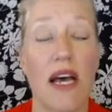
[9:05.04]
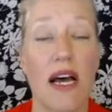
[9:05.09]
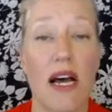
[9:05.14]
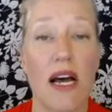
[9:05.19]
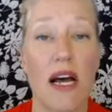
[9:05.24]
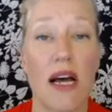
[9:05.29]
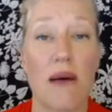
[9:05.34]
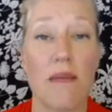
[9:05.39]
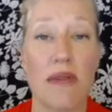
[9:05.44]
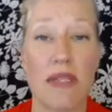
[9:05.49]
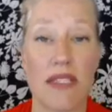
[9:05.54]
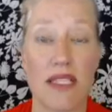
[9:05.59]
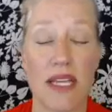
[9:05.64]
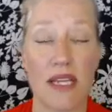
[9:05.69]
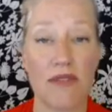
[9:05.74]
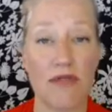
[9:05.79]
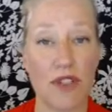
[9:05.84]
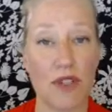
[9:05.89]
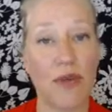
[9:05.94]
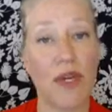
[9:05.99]
instead
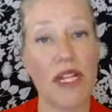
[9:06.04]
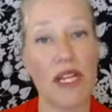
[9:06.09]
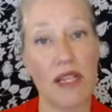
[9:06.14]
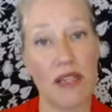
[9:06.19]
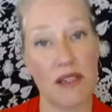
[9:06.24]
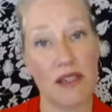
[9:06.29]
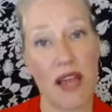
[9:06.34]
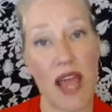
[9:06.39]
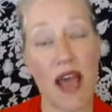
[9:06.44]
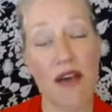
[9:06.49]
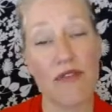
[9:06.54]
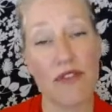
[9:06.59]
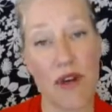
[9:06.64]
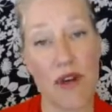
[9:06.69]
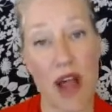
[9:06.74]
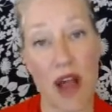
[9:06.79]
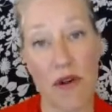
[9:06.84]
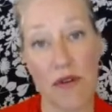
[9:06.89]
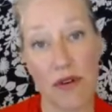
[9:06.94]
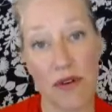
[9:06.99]
of doing it after
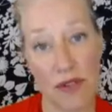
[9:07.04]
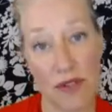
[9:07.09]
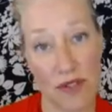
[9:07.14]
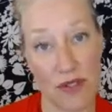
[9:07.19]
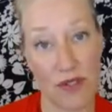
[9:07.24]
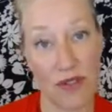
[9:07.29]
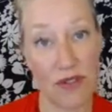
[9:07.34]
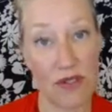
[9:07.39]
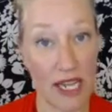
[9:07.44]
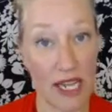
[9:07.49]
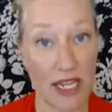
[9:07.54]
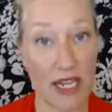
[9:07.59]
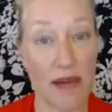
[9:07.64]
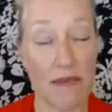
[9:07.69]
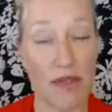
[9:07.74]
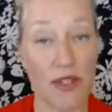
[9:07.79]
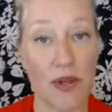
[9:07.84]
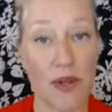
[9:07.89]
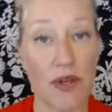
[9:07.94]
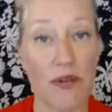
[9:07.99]
hours like
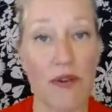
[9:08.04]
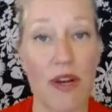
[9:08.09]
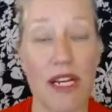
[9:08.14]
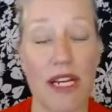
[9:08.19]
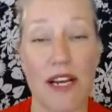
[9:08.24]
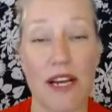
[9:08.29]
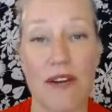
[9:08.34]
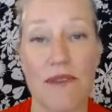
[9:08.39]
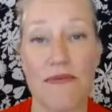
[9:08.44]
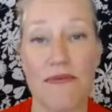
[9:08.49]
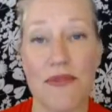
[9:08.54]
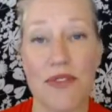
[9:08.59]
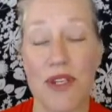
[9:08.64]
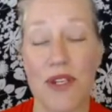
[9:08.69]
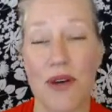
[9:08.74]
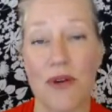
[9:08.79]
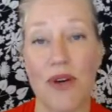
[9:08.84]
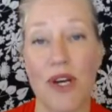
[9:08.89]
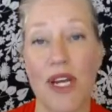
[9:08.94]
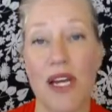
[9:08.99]
I'm doing right now. So